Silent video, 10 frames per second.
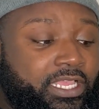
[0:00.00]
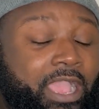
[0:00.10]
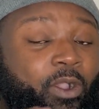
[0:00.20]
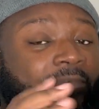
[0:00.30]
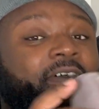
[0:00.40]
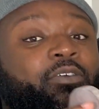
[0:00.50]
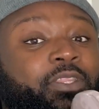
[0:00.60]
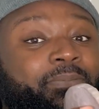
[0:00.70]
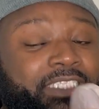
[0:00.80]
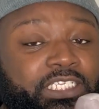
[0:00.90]
I found
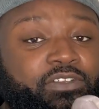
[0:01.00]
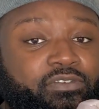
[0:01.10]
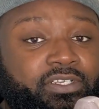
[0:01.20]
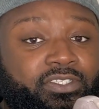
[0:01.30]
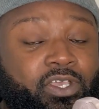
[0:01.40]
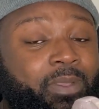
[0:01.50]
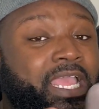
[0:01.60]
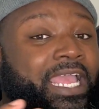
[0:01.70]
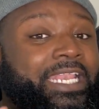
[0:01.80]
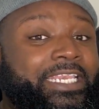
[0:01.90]
the material on the top
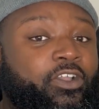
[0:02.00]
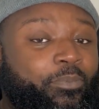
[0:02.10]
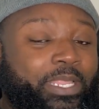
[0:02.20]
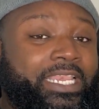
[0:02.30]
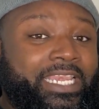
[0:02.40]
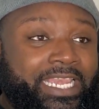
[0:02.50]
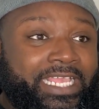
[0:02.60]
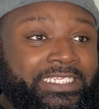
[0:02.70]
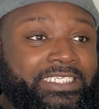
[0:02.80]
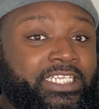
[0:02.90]
a little bit
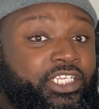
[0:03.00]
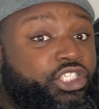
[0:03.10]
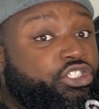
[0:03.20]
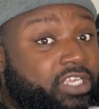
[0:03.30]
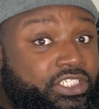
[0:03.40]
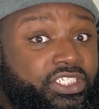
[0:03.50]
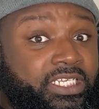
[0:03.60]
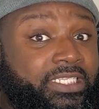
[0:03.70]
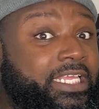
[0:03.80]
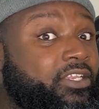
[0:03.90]
less
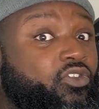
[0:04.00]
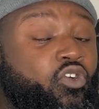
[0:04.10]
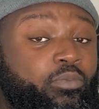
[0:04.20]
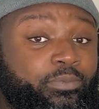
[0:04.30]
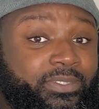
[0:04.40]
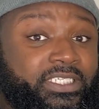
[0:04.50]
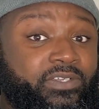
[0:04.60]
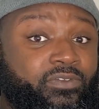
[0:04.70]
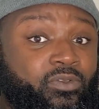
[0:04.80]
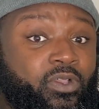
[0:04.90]
stretchy than the normal
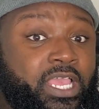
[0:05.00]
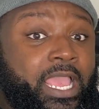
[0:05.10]
material,